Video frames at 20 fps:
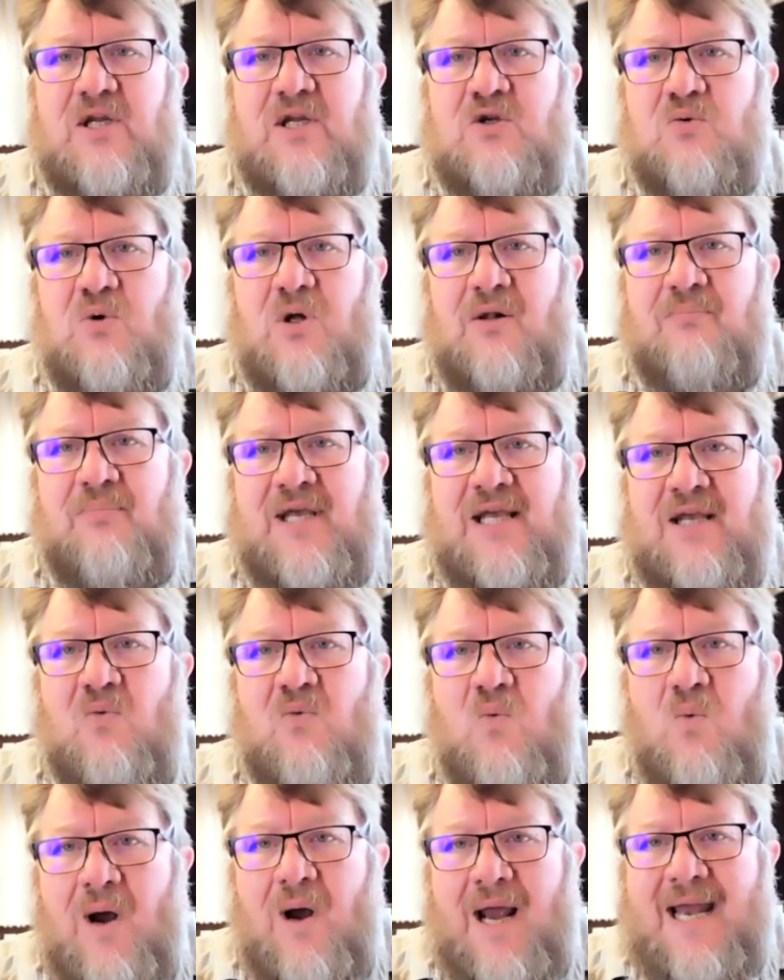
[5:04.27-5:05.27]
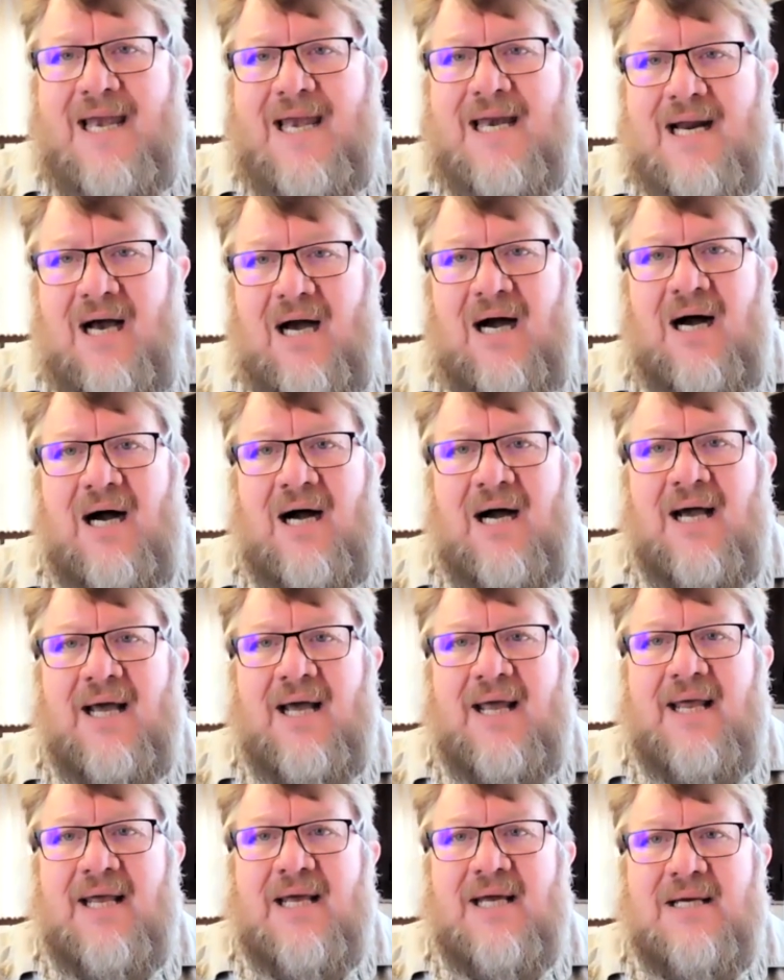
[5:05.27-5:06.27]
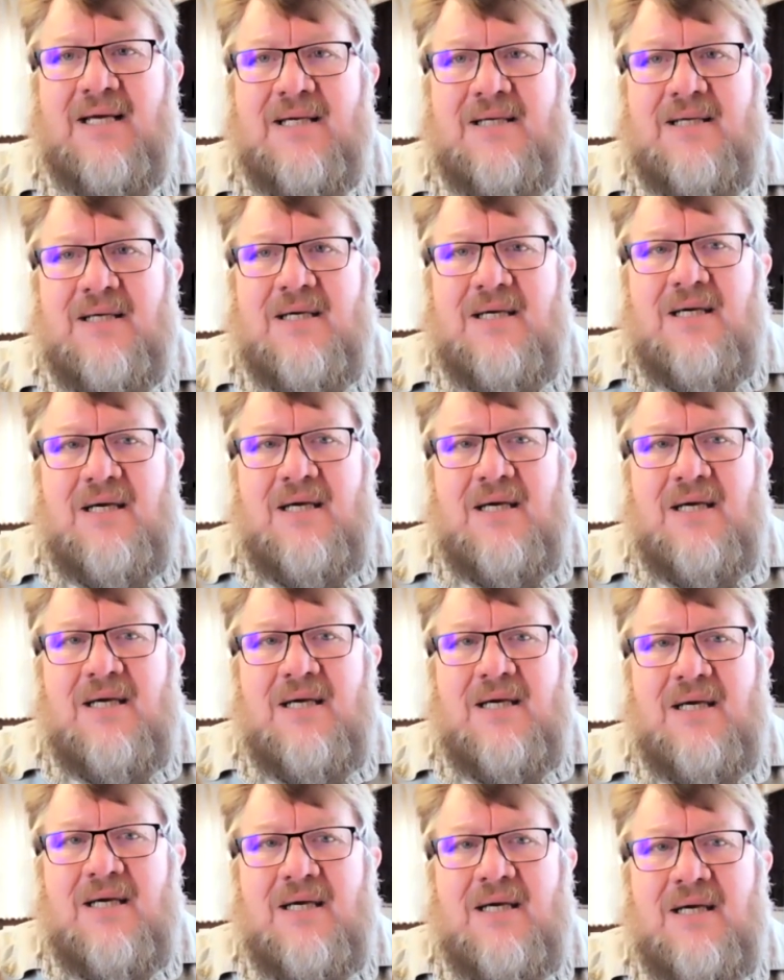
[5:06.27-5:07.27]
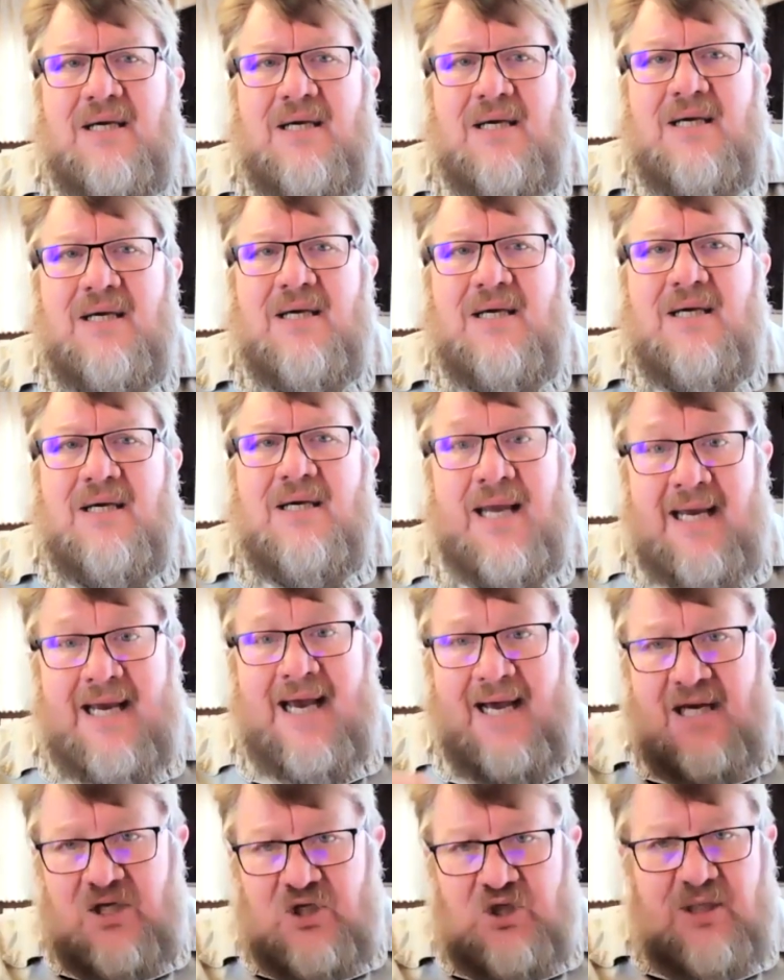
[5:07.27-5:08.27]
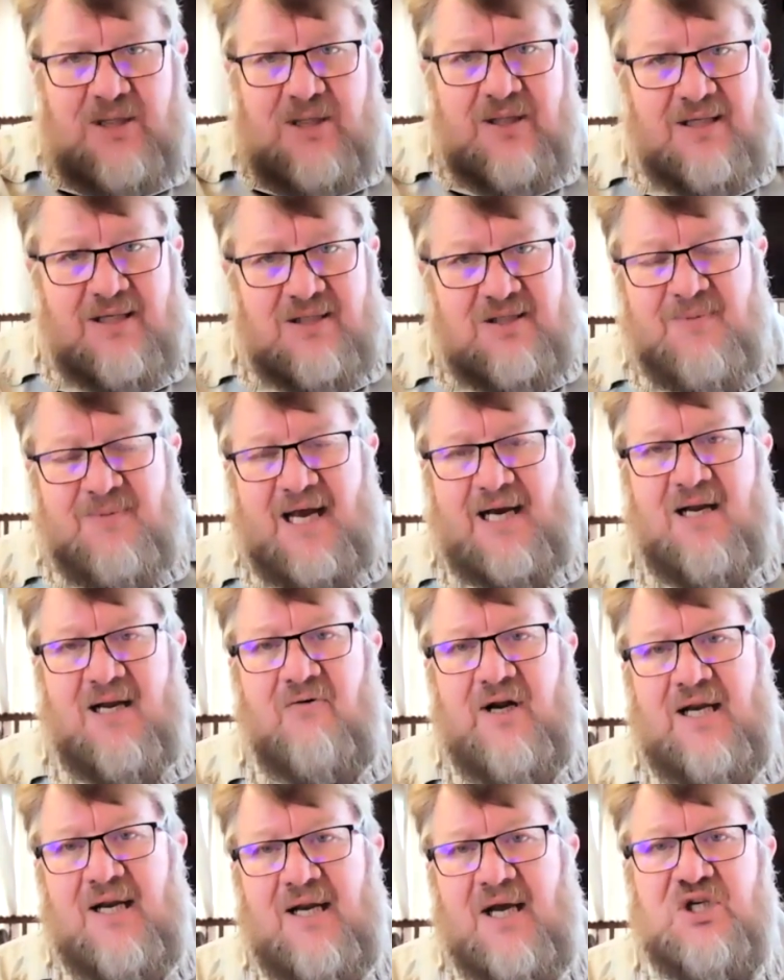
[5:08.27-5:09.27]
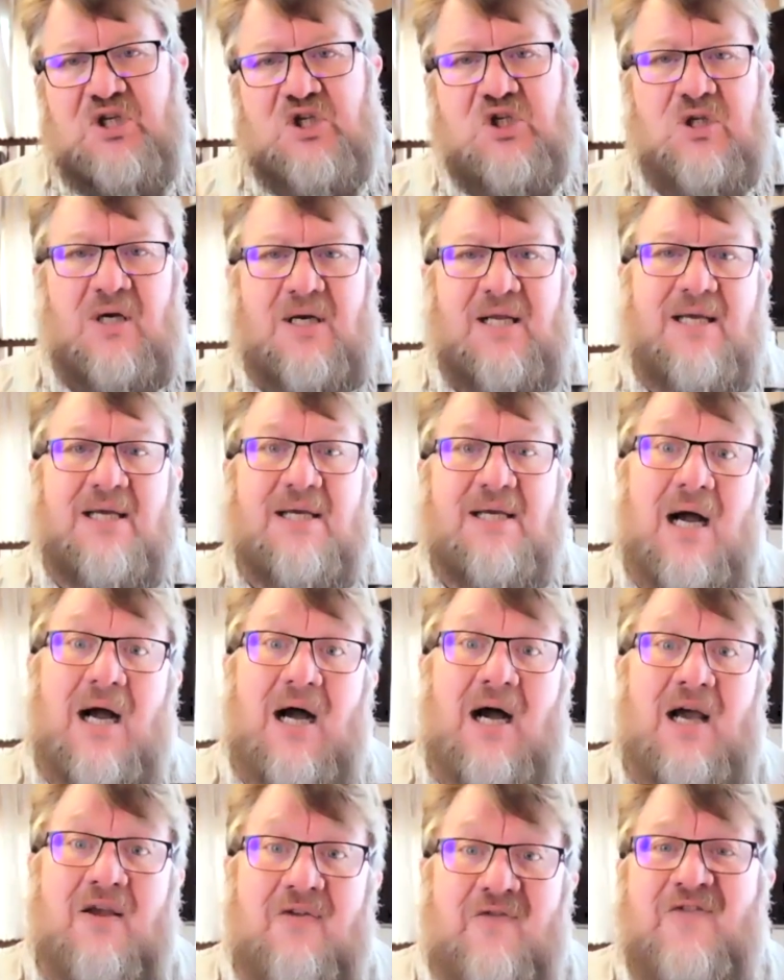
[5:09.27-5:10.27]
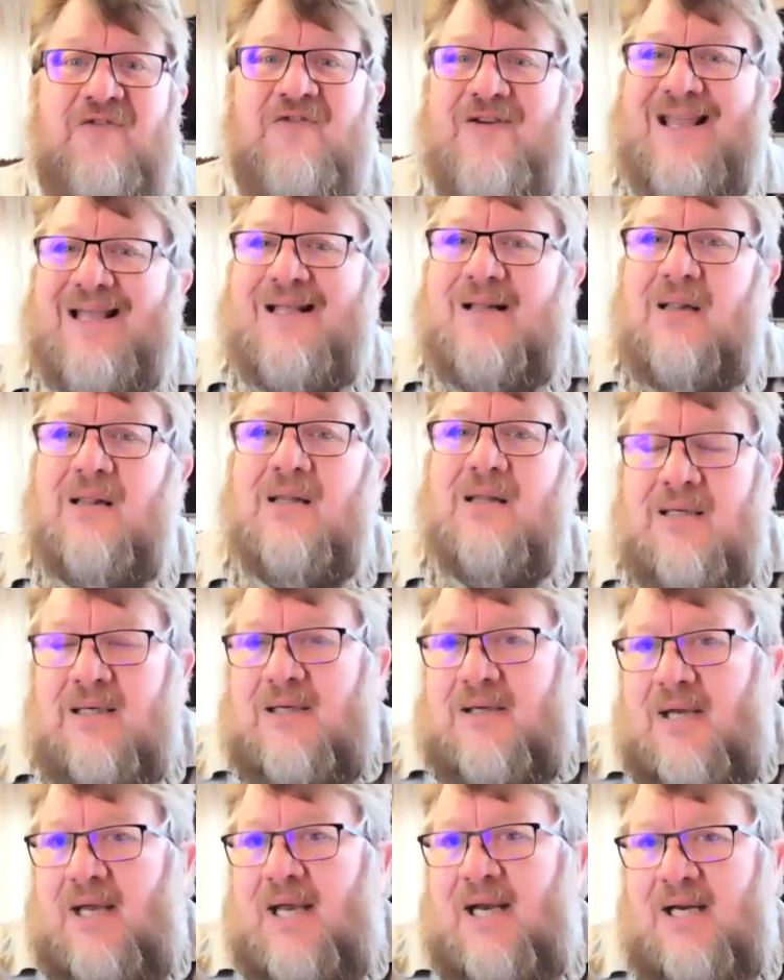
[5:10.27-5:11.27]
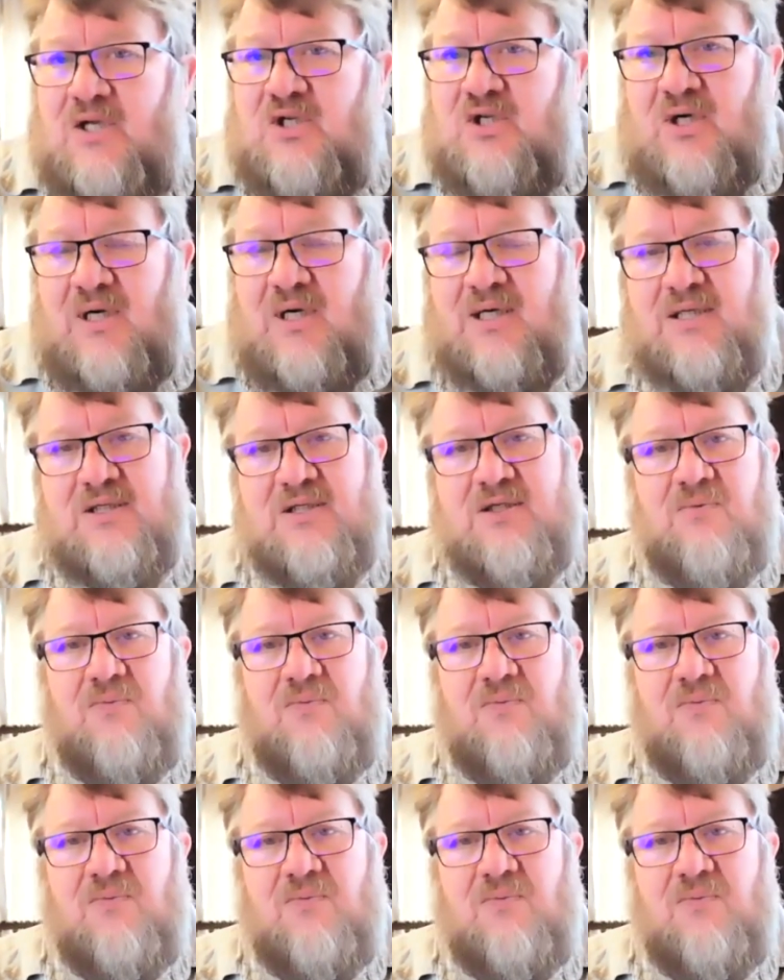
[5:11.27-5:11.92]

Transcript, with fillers: it will be when I uh, engage in this manner relationally, I feel energized.